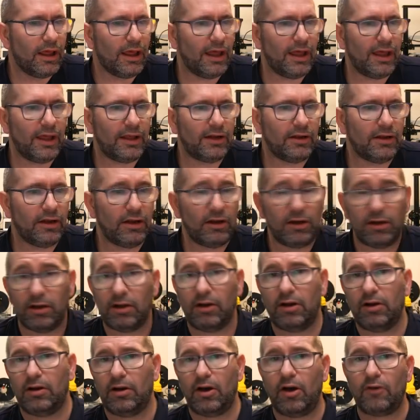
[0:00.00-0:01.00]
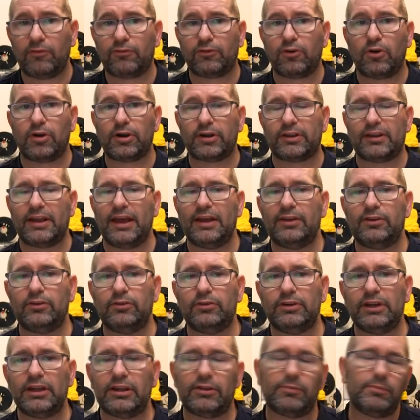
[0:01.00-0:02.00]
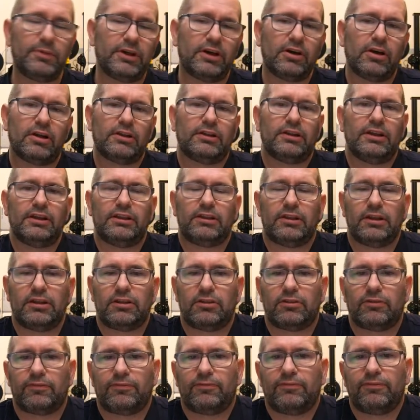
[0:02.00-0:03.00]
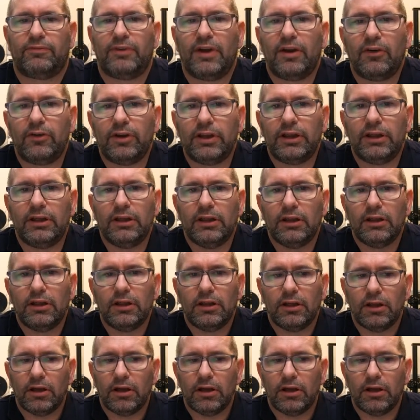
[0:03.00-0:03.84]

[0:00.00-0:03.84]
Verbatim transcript: And of course they do this because it's it's very